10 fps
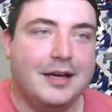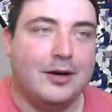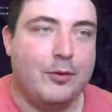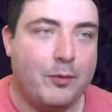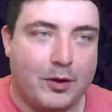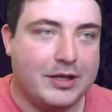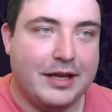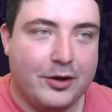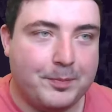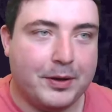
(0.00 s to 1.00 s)
We're 1-0
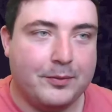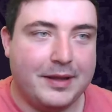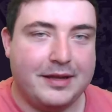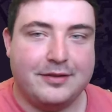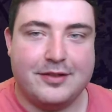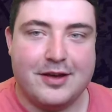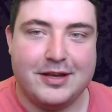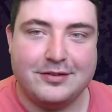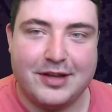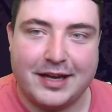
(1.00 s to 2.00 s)
up within 30
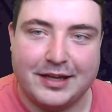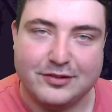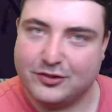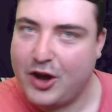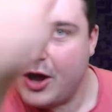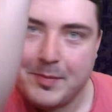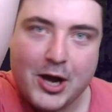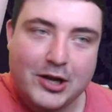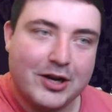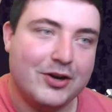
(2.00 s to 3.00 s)
seconds. Come
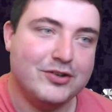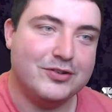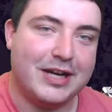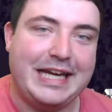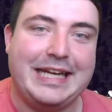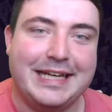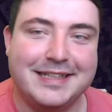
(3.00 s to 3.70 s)
on, Hungary.